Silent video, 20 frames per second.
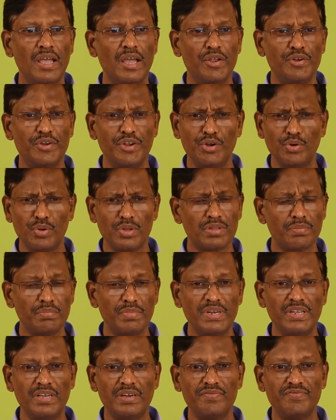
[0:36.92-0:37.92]
Do you know the
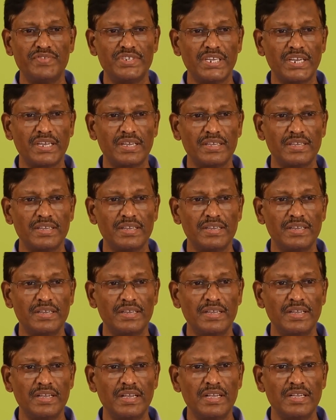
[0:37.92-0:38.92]
meaning of cheque?
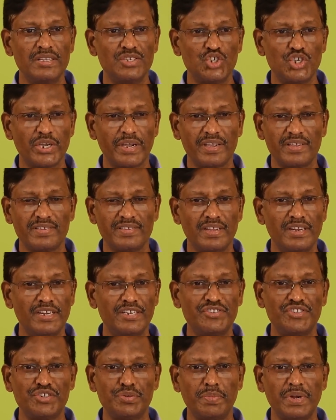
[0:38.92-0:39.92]
Cheque is an
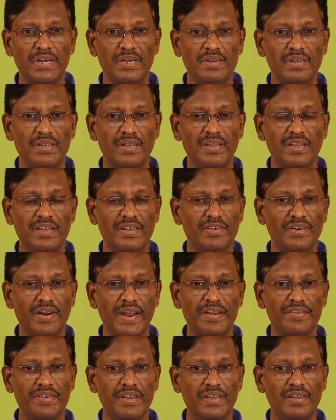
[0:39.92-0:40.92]
instrument in
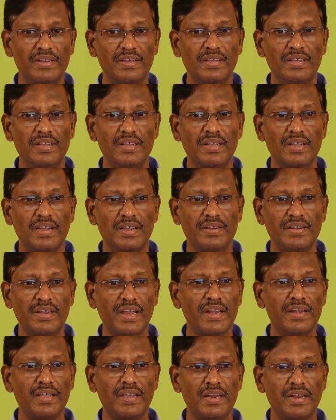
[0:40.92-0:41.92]
writing
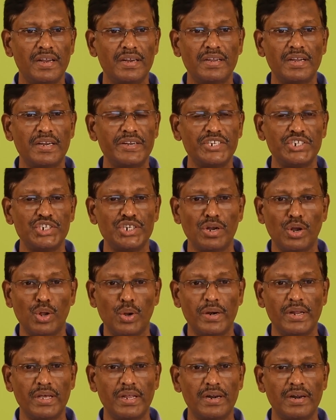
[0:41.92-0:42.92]
containing an unconditional
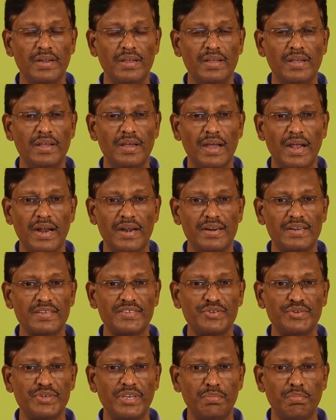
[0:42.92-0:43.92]
order
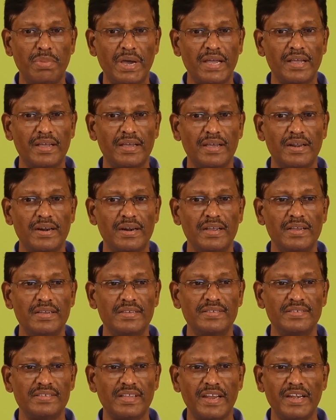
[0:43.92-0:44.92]
addressed to a banker
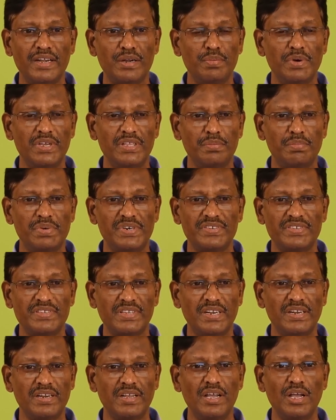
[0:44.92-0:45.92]
signed by the
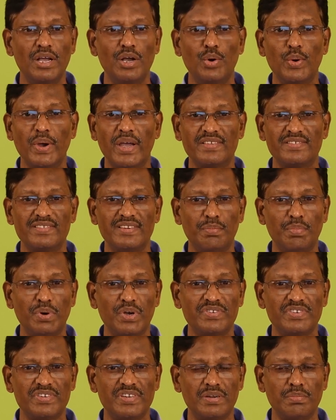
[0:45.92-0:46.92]
person who has
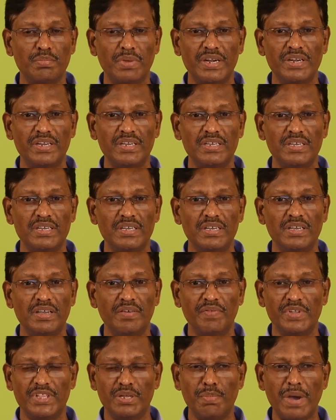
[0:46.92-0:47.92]
deposited money
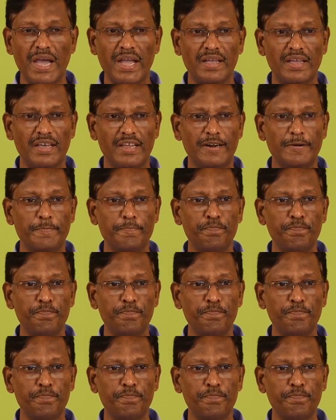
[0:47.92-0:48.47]
with the banker,